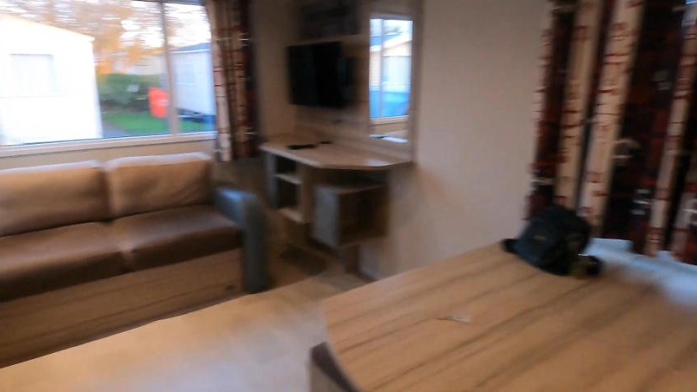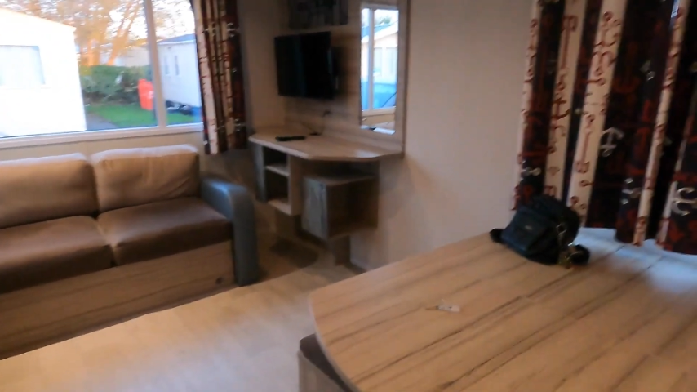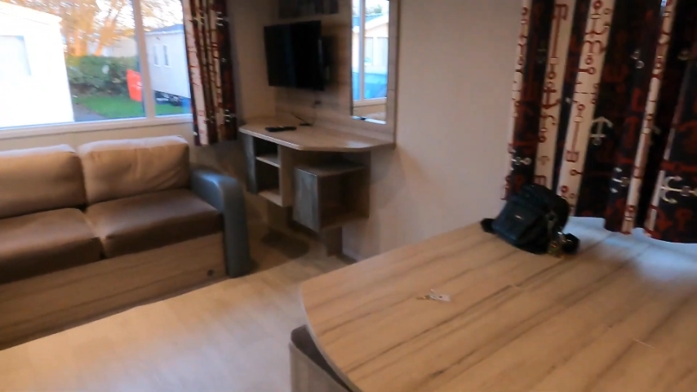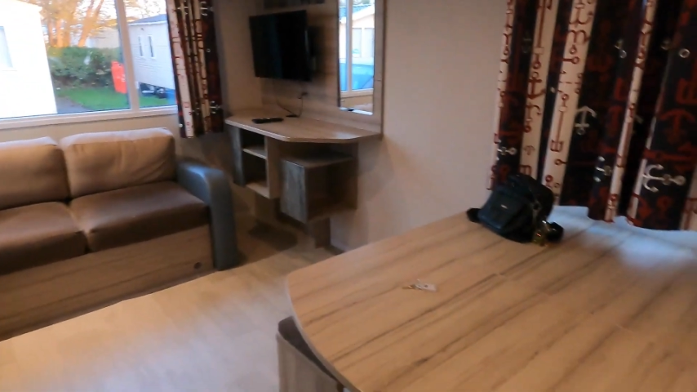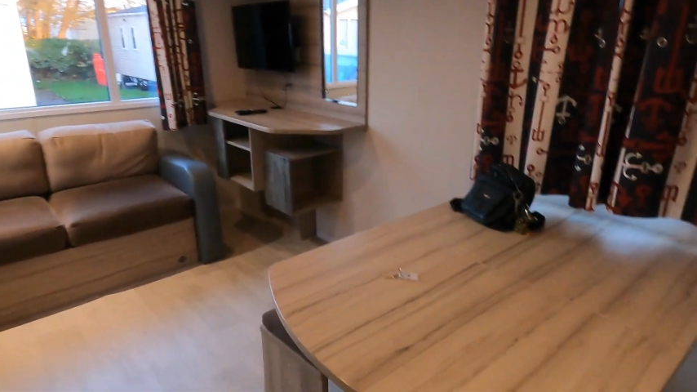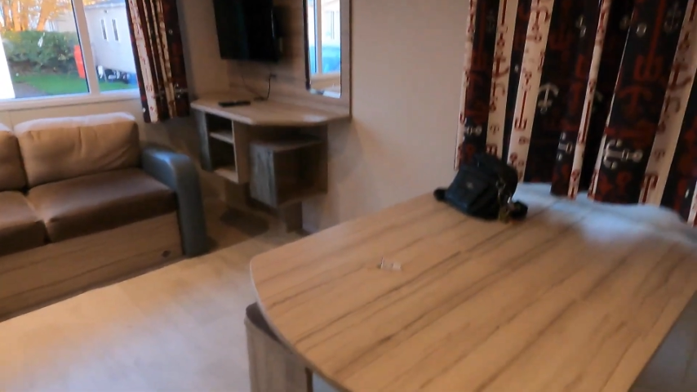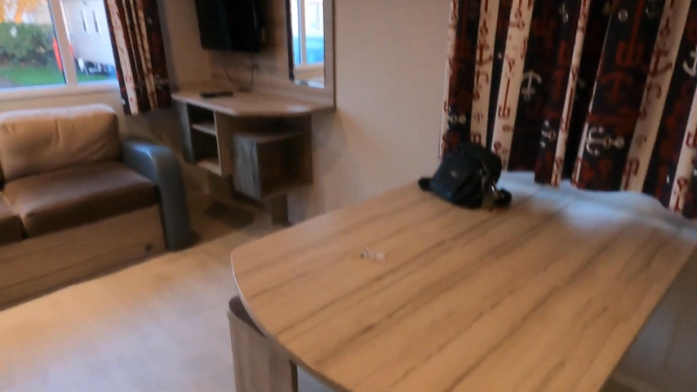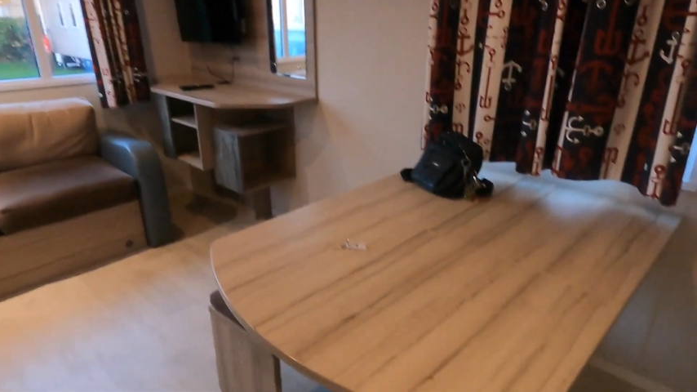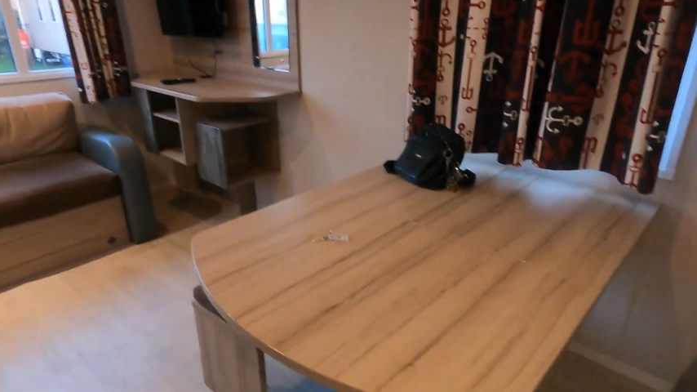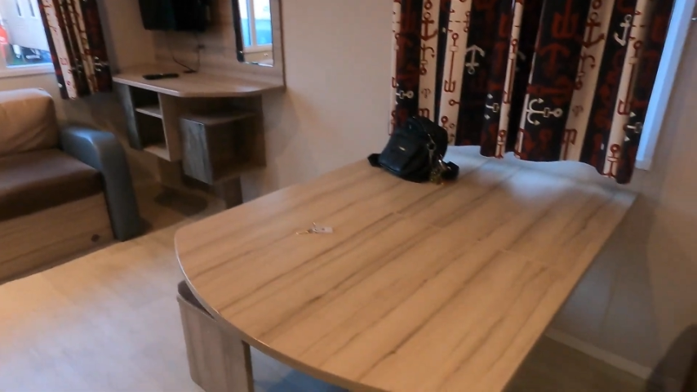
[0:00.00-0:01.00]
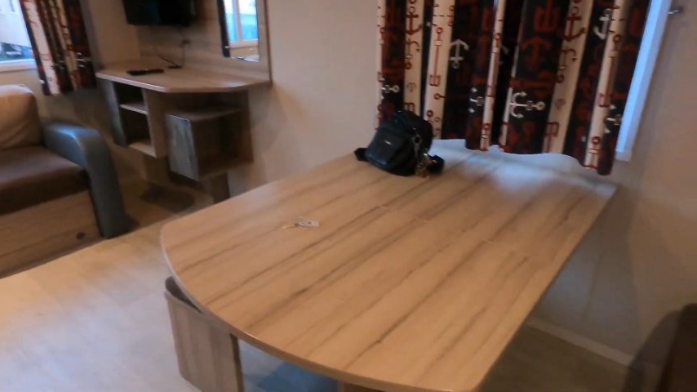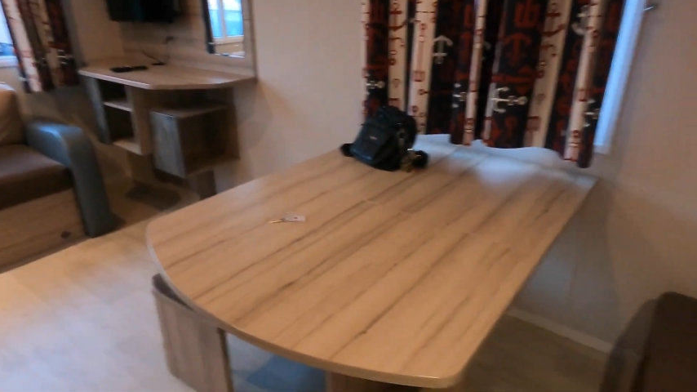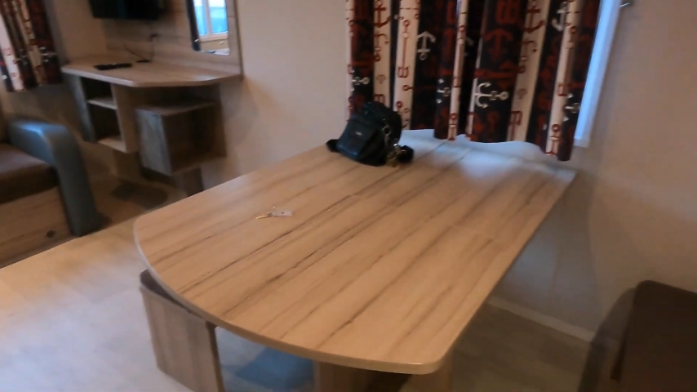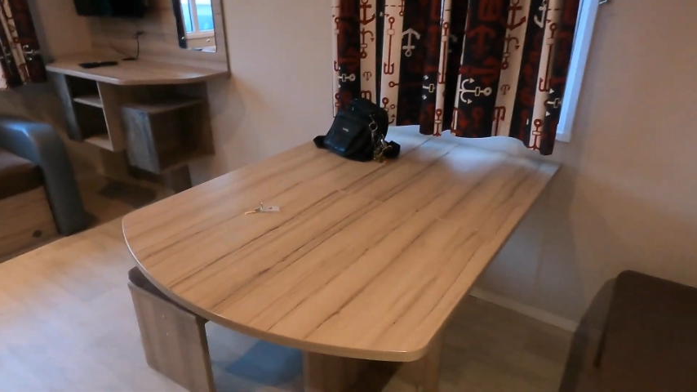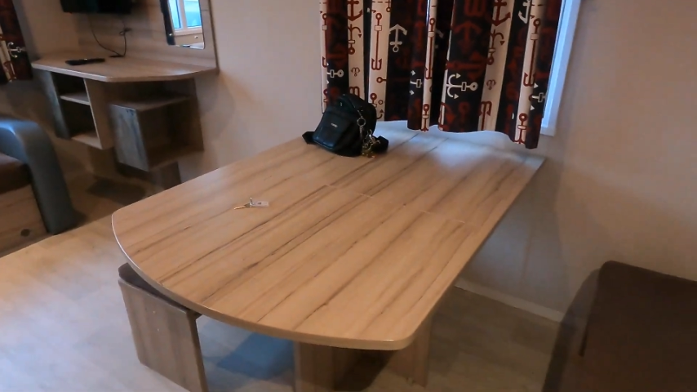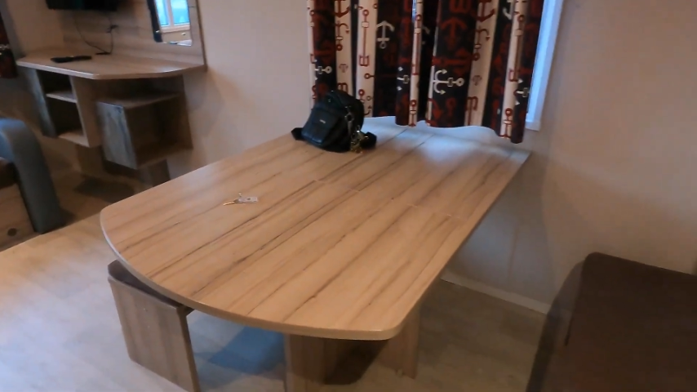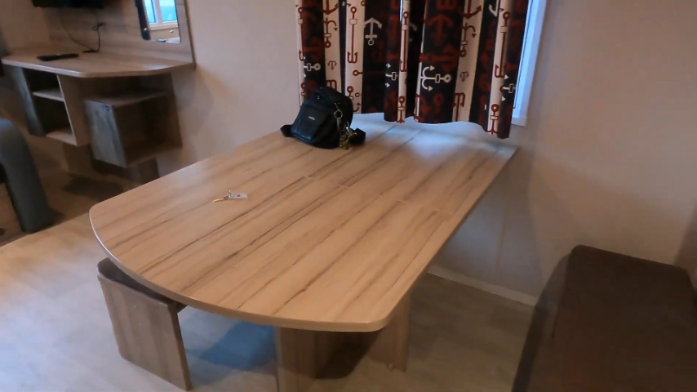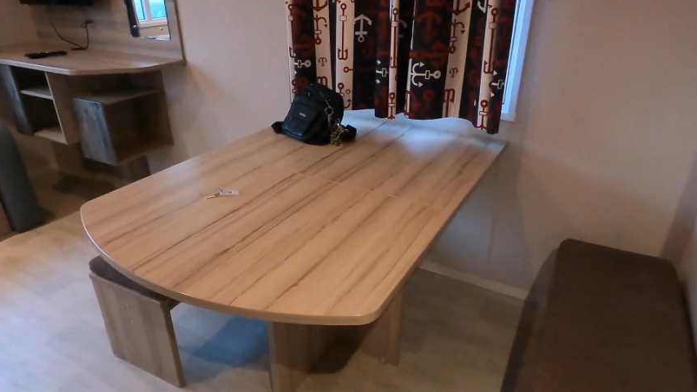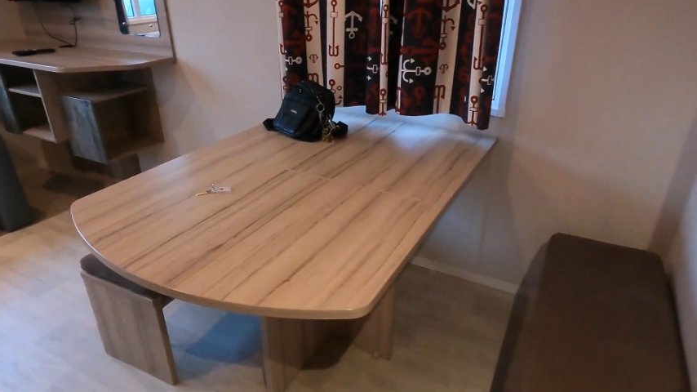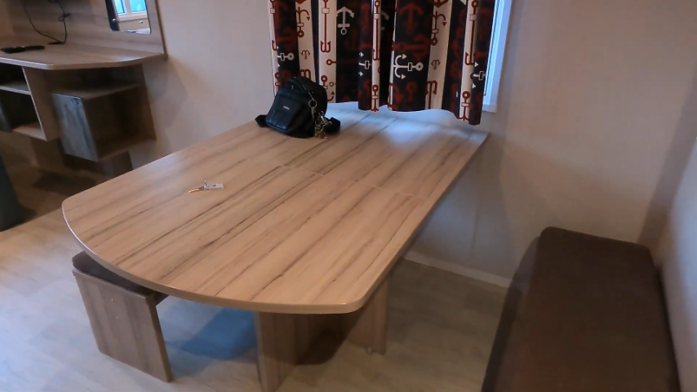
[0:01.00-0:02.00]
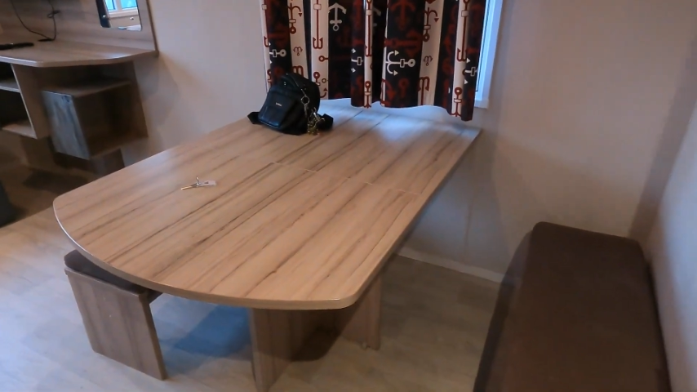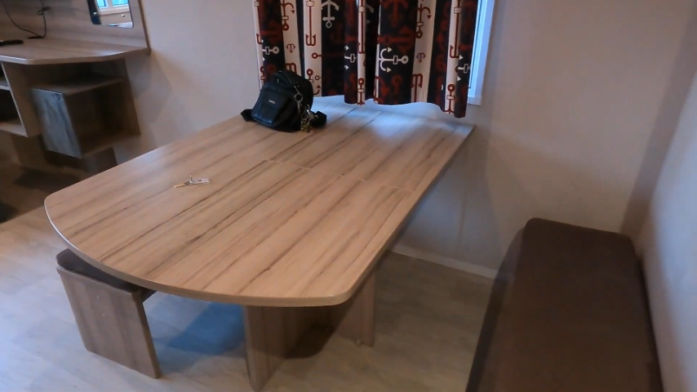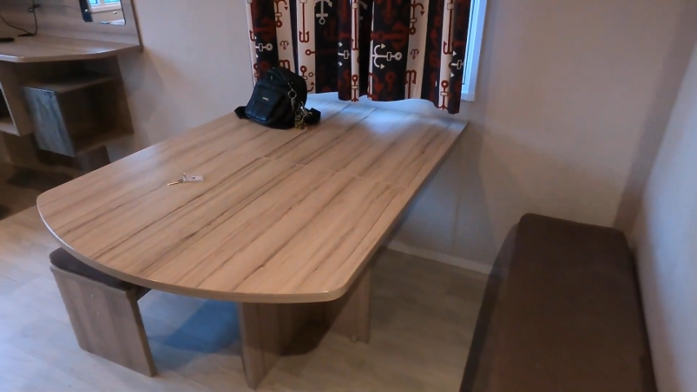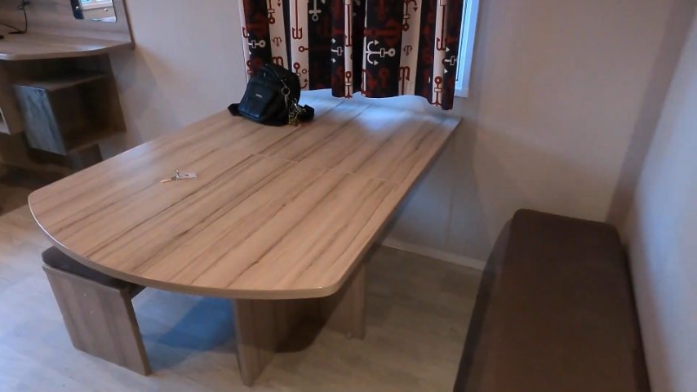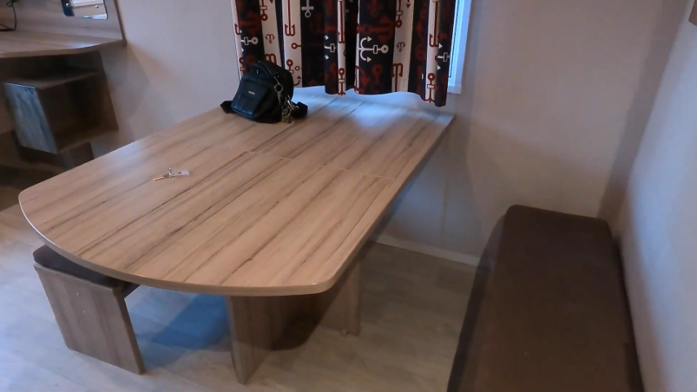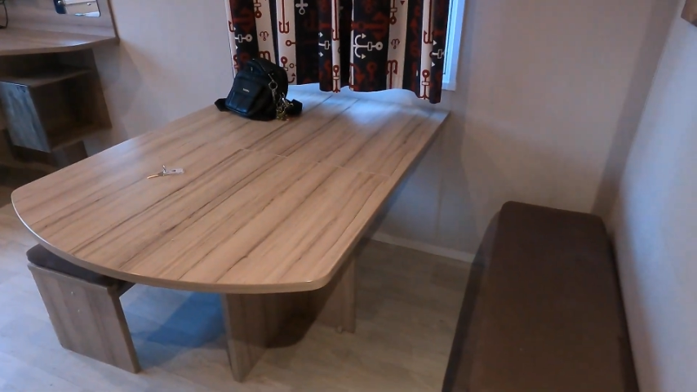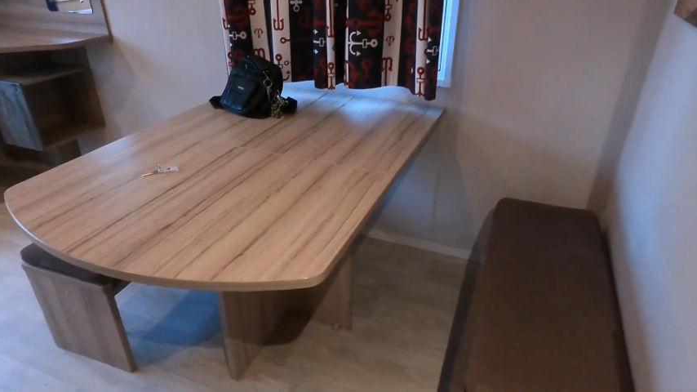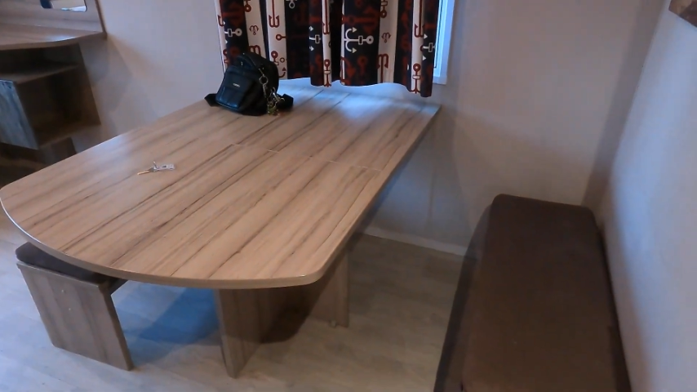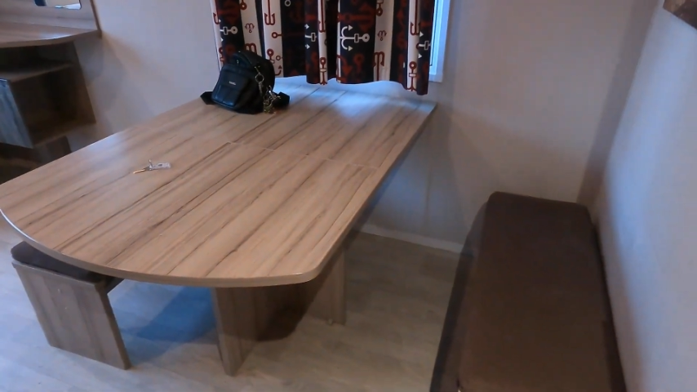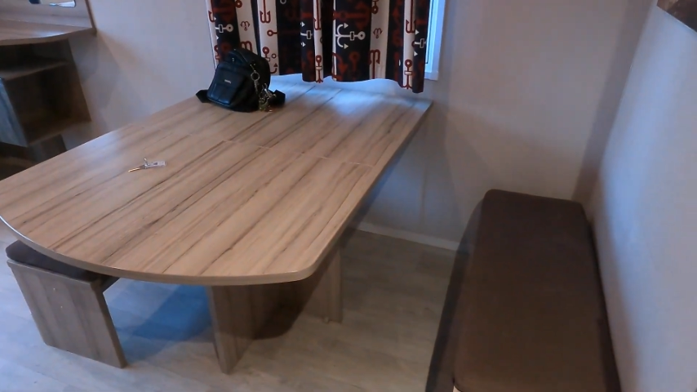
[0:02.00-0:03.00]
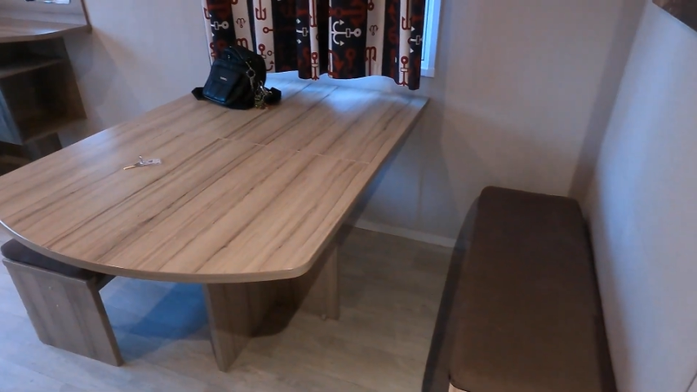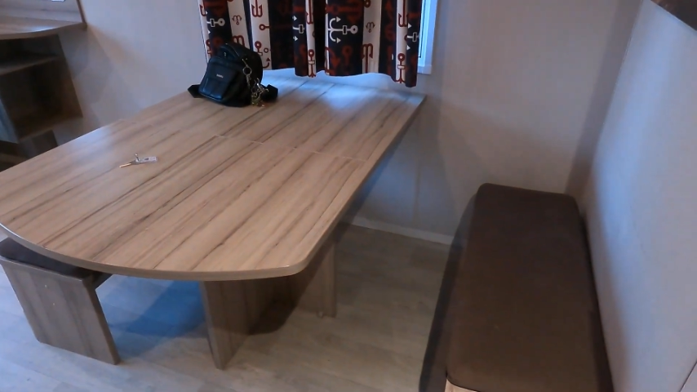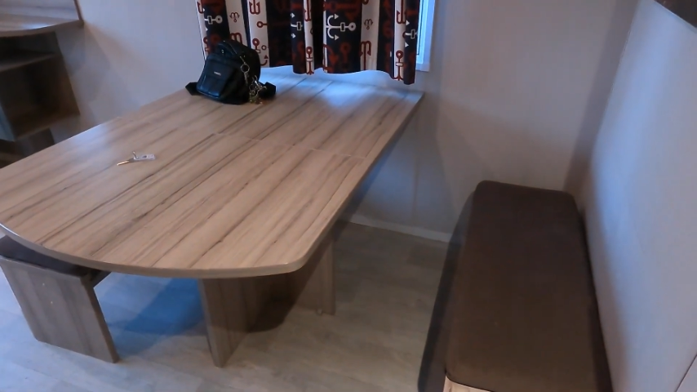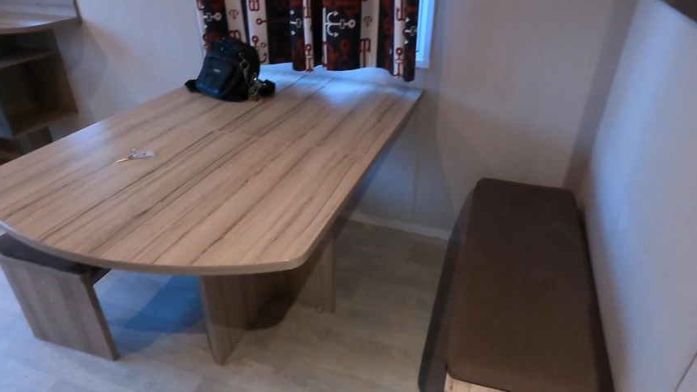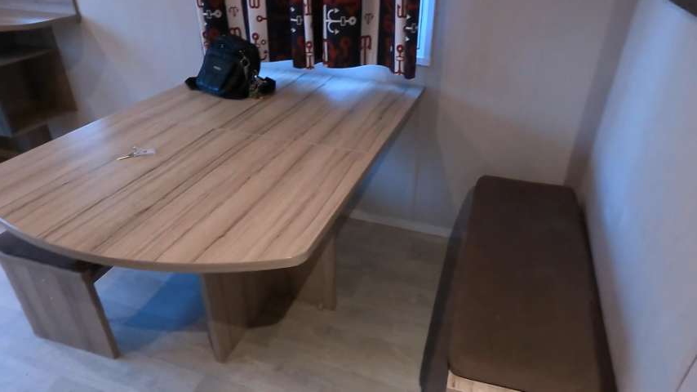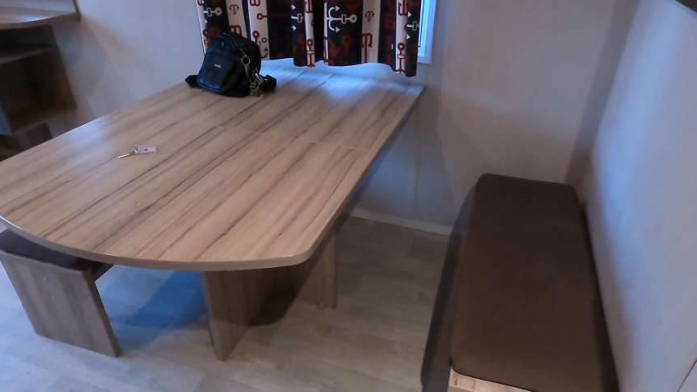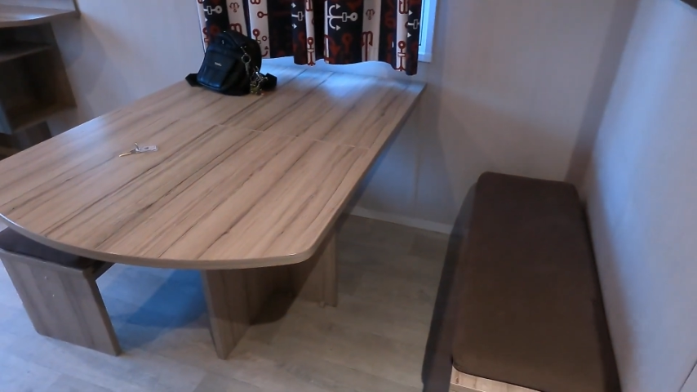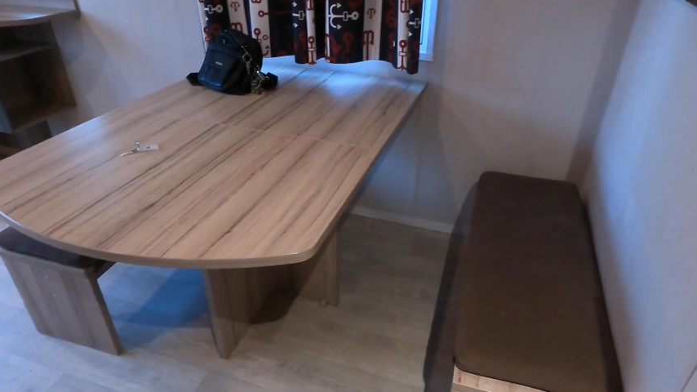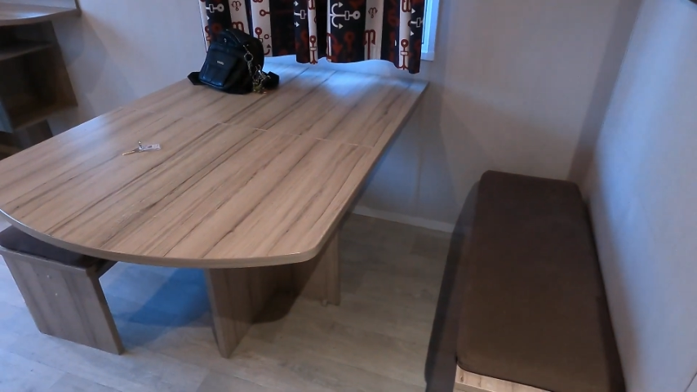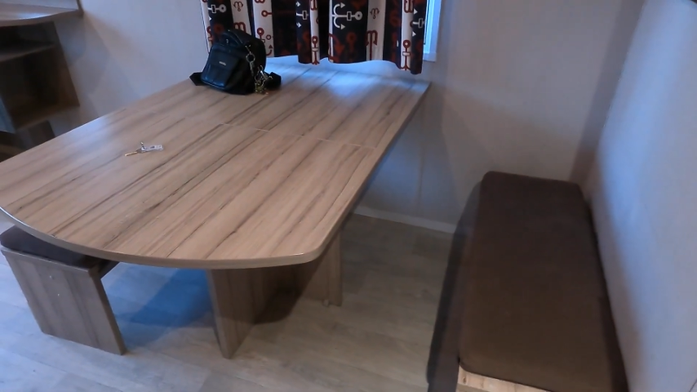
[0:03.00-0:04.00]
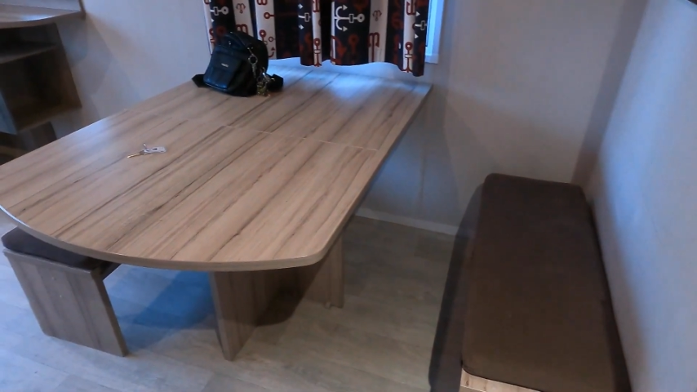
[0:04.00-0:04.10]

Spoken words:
(no speaker visible)